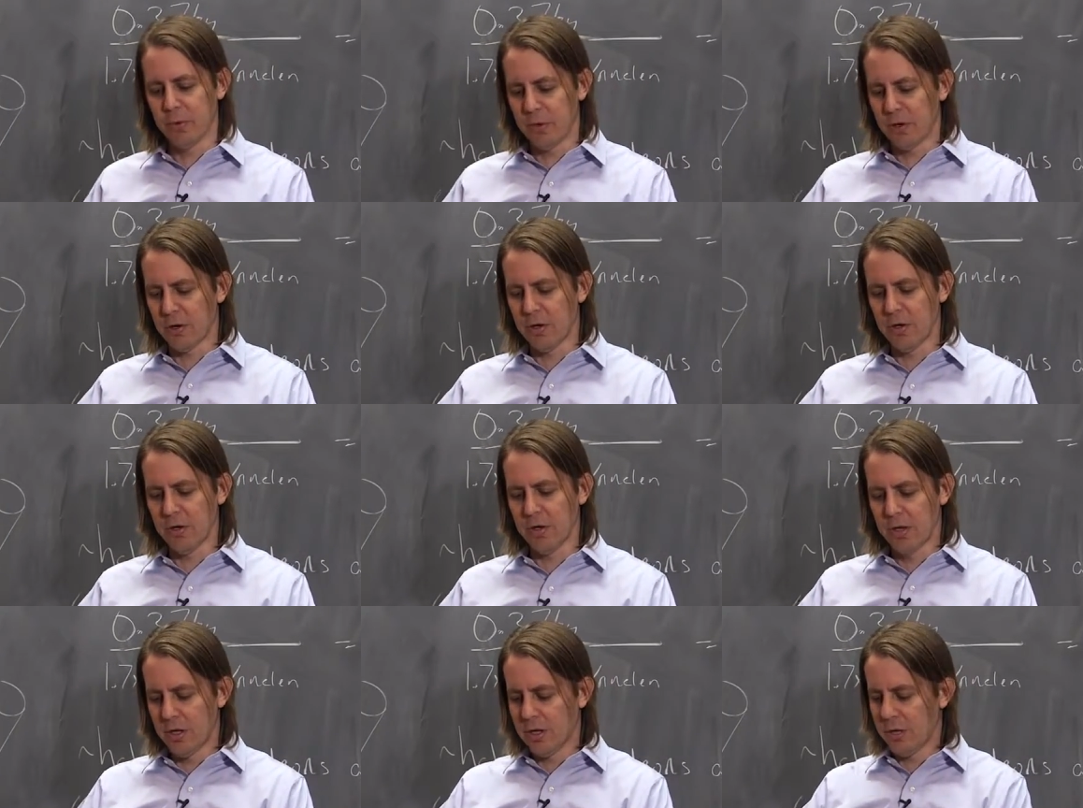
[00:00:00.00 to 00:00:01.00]
We aren't all,
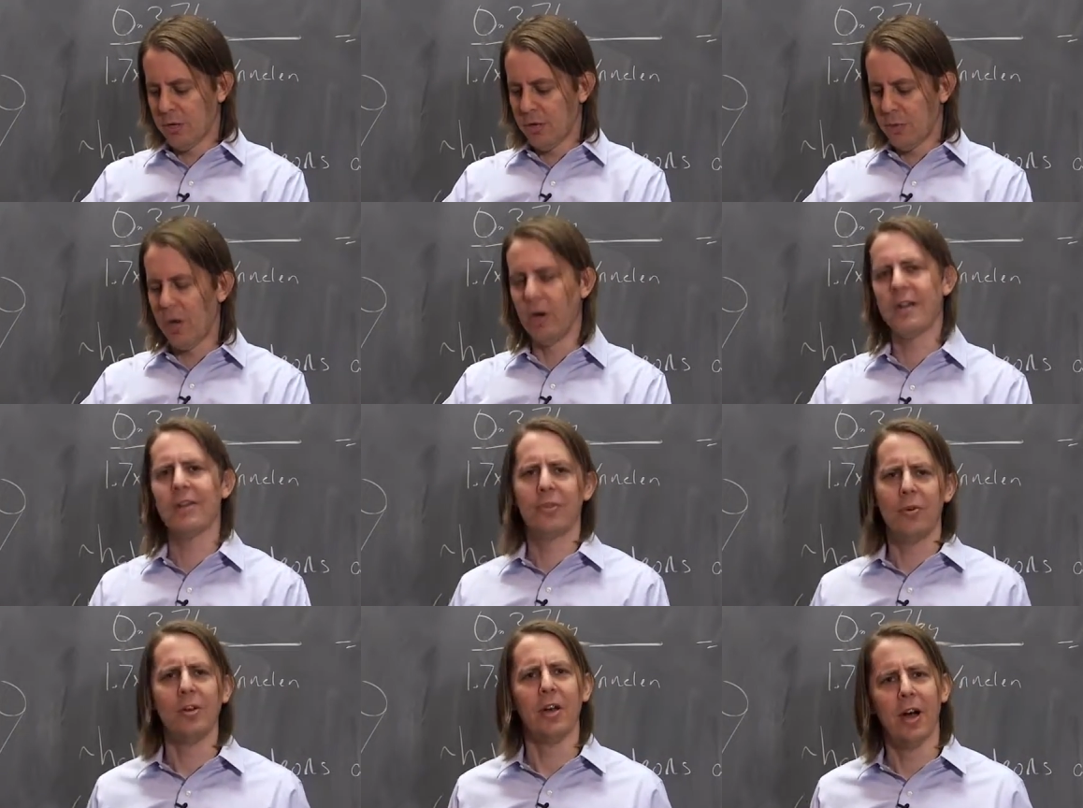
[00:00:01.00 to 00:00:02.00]
well, I guess
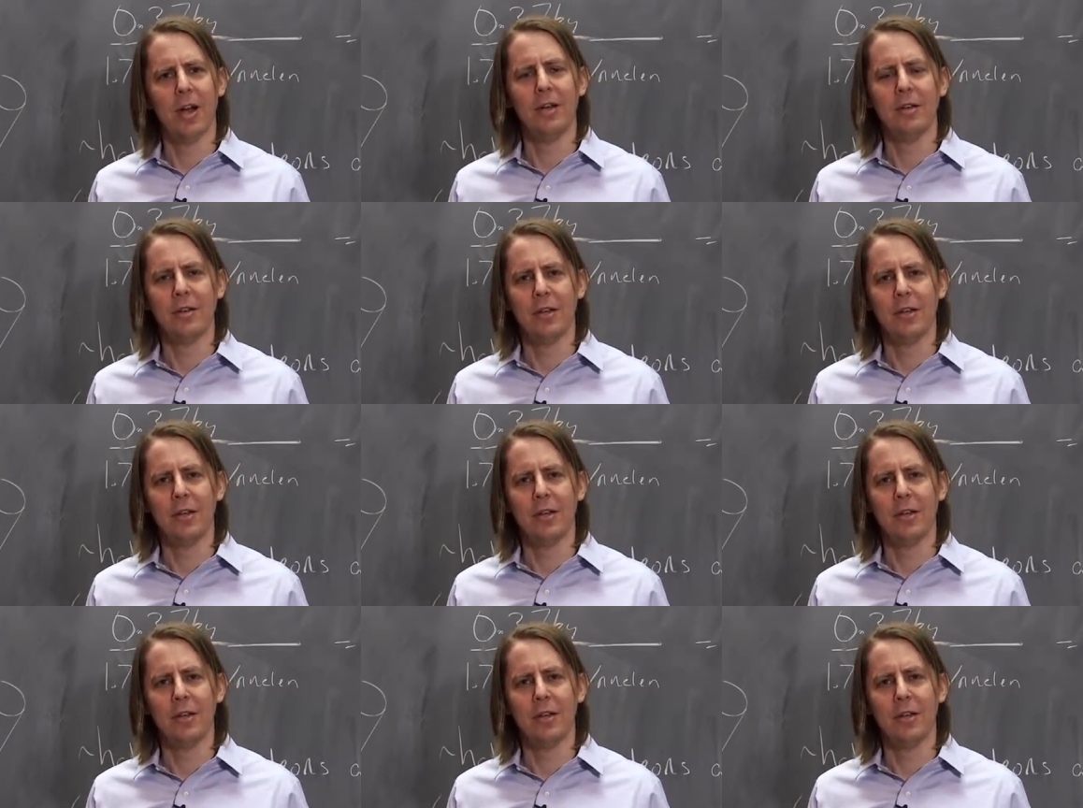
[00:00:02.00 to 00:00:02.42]
only I